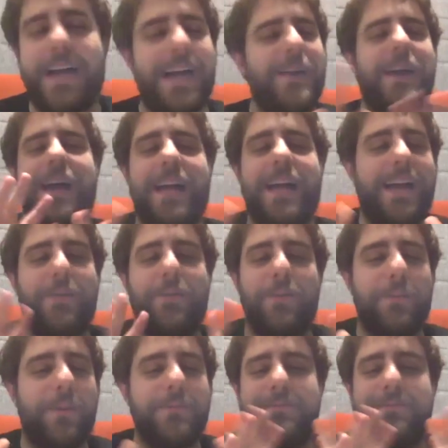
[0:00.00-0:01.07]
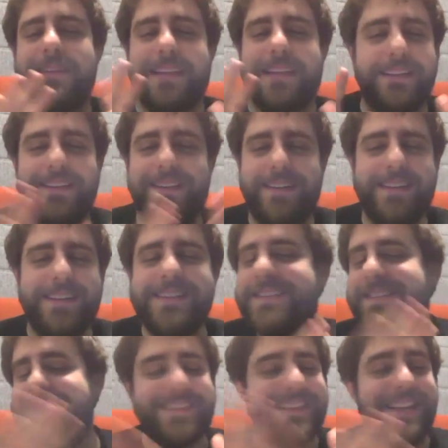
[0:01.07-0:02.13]
I will probably
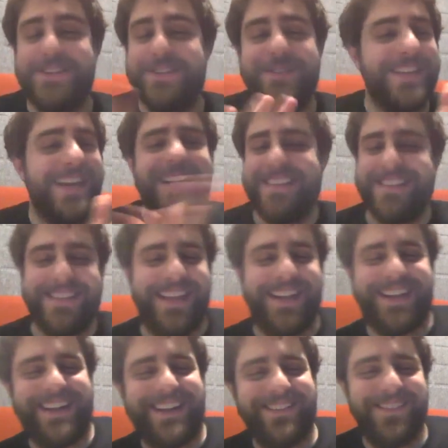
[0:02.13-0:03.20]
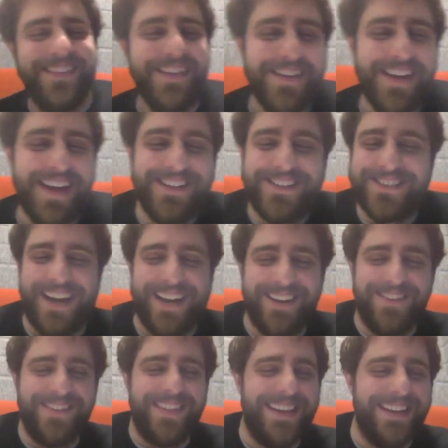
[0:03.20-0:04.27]
send you tons that I've tried
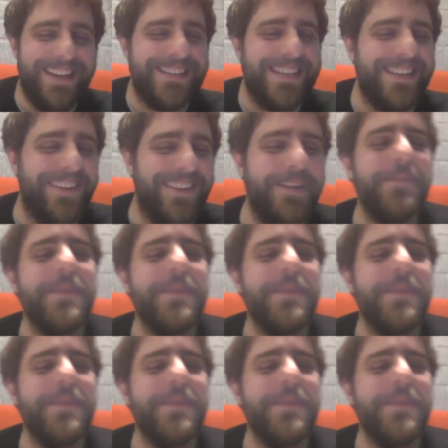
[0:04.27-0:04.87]
over the years anyway.